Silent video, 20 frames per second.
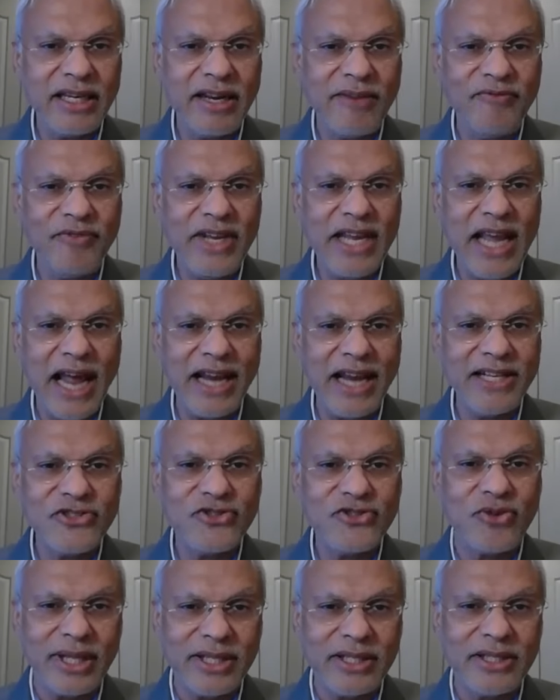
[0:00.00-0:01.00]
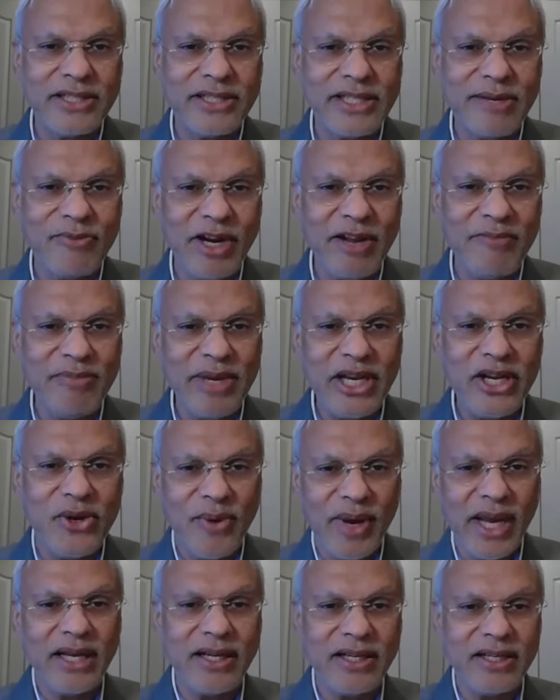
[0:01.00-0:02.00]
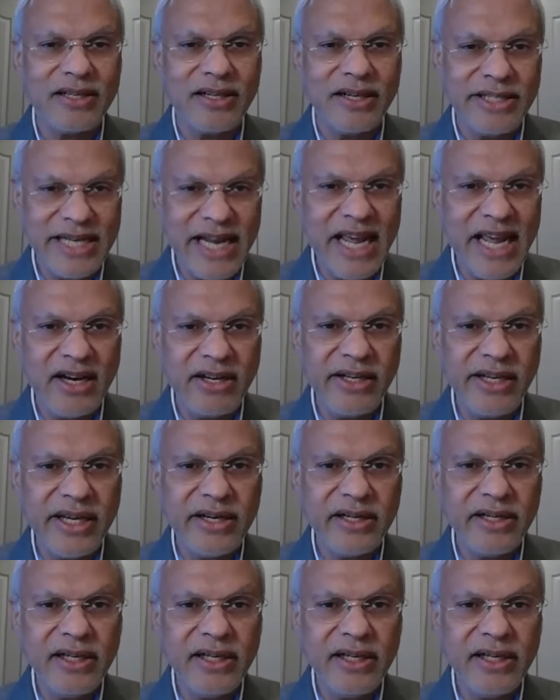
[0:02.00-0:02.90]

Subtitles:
If he had his druthers, he would have been doing it a day earlier.